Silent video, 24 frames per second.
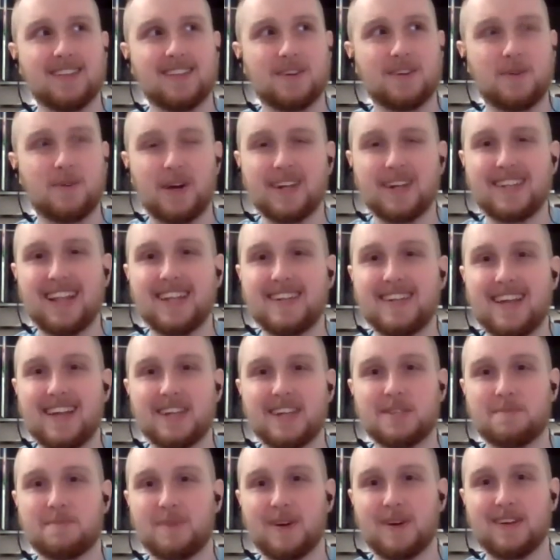quite like
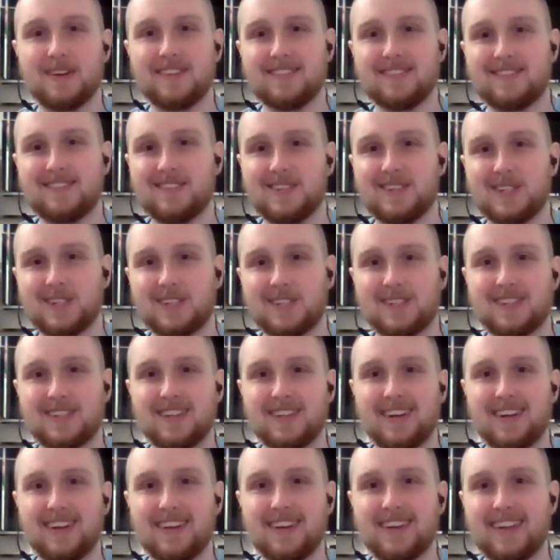desperate to just
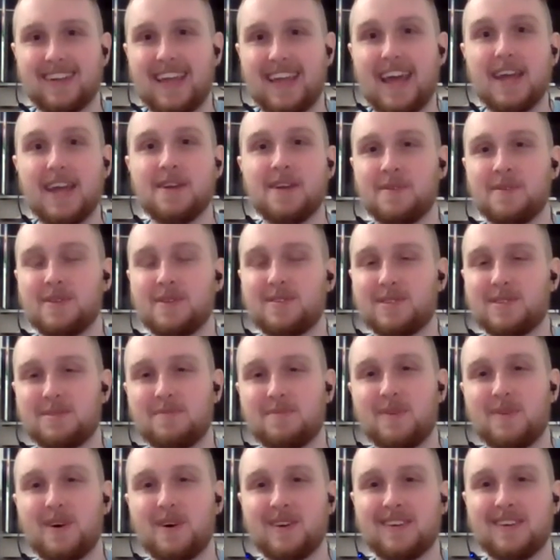yeah. get in with
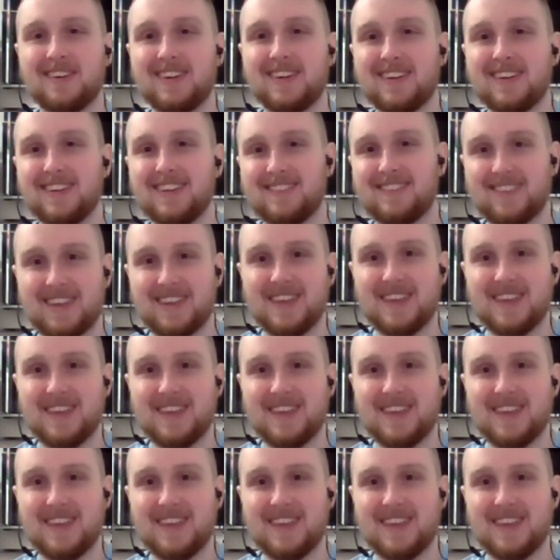someone to